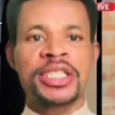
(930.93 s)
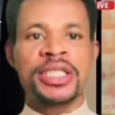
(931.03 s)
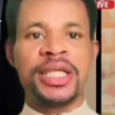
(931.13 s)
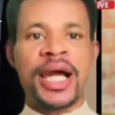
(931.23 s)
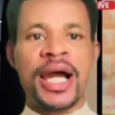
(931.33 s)

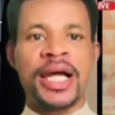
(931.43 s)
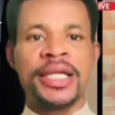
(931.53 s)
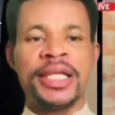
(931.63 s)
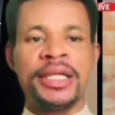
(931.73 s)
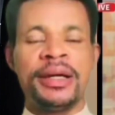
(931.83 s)
They were
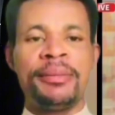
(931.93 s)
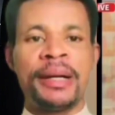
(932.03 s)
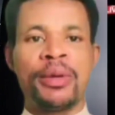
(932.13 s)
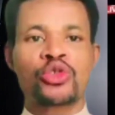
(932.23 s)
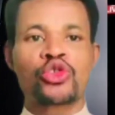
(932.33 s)

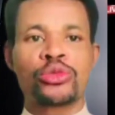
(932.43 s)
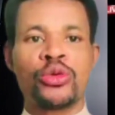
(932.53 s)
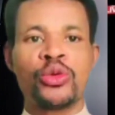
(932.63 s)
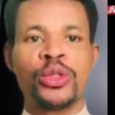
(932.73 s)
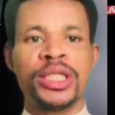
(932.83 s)
10th last
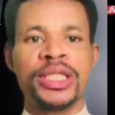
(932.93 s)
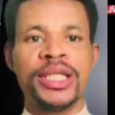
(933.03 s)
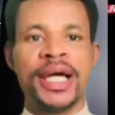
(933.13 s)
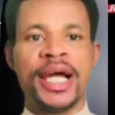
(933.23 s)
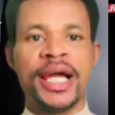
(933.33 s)
year,
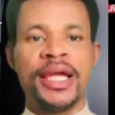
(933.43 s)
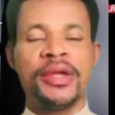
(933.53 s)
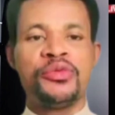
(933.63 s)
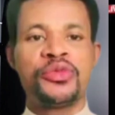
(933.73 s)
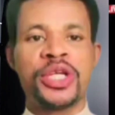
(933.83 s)
and
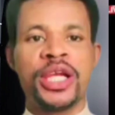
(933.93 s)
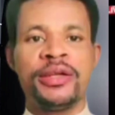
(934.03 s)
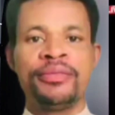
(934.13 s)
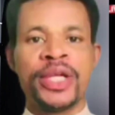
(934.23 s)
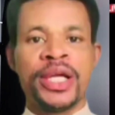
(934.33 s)
then the
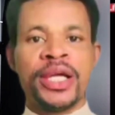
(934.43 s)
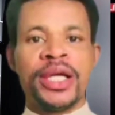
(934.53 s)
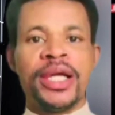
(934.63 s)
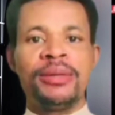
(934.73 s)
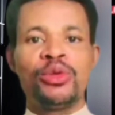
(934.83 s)
Guinean
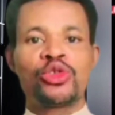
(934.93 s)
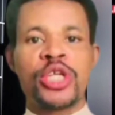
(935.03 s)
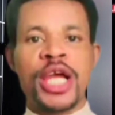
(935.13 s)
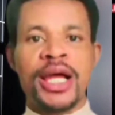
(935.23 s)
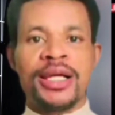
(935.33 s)
League are
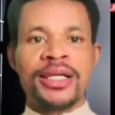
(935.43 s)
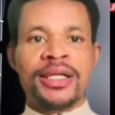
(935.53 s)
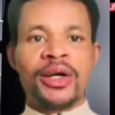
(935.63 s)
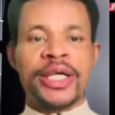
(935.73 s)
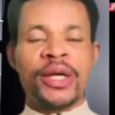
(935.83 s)

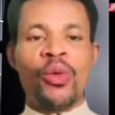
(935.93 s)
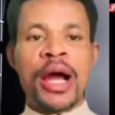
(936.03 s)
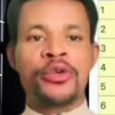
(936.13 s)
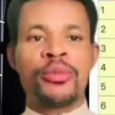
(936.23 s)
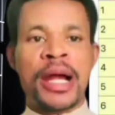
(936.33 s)
13th.
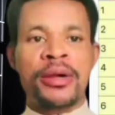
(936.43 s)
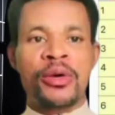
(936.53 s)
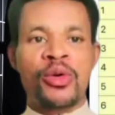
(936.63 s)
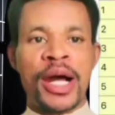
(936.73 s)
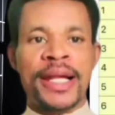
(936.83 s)
So they
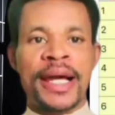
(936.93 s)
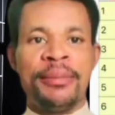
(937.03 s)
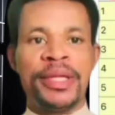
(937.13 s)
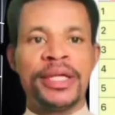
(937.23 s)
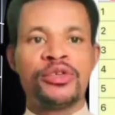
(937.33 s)
have moved
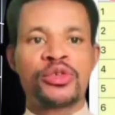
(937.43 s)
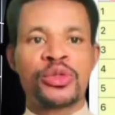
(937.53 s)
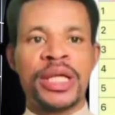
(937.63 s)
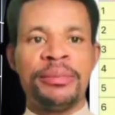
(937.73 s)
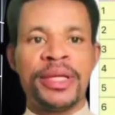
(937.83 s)
out
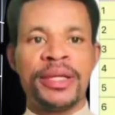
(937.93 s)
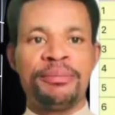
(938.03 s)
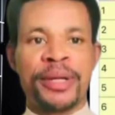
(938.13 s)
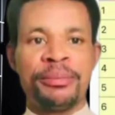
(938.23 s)
of the